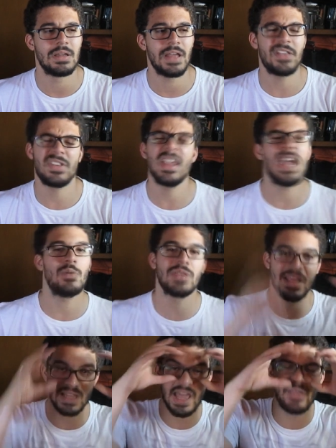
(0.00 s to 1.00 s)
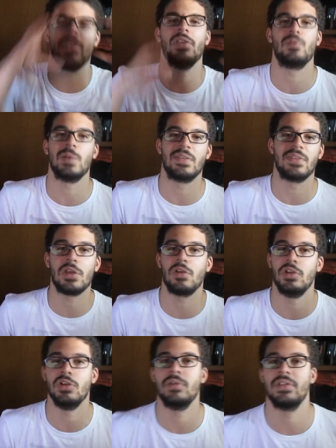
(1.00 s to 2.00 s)
it's the guy with the glasses with
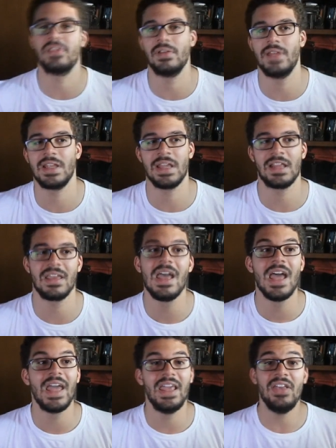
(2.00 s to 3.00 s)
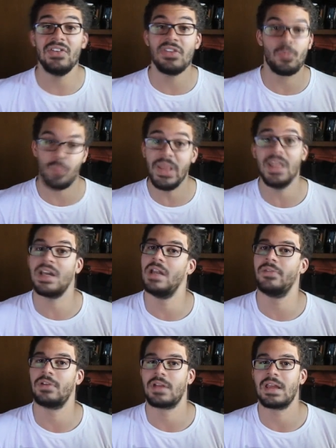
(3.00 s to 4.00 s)
Seroyo and stuff like that. He's the speedy guy
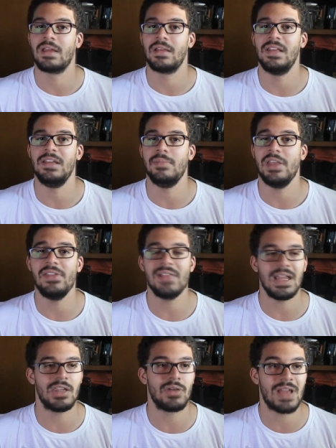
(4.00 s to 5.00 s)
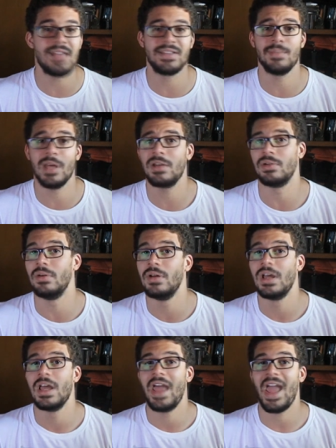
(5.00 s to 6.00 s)
of your team. He's like your Kazemaru.
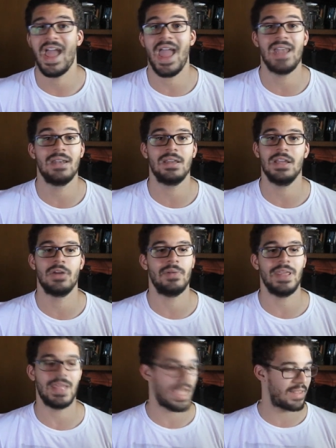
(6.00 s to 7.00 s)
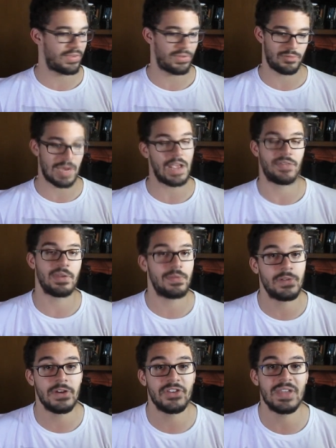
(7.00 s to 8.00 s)
And, you know, he gets Dragster
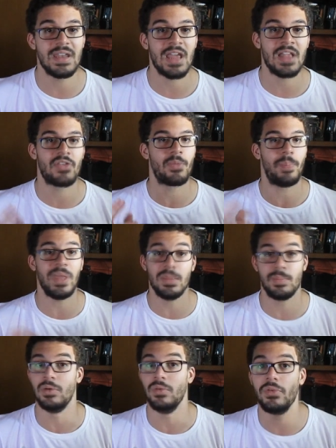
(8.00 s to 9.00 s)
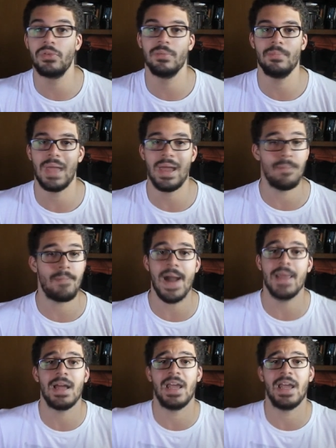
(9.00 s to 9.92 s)
first, and he gets speed boost. My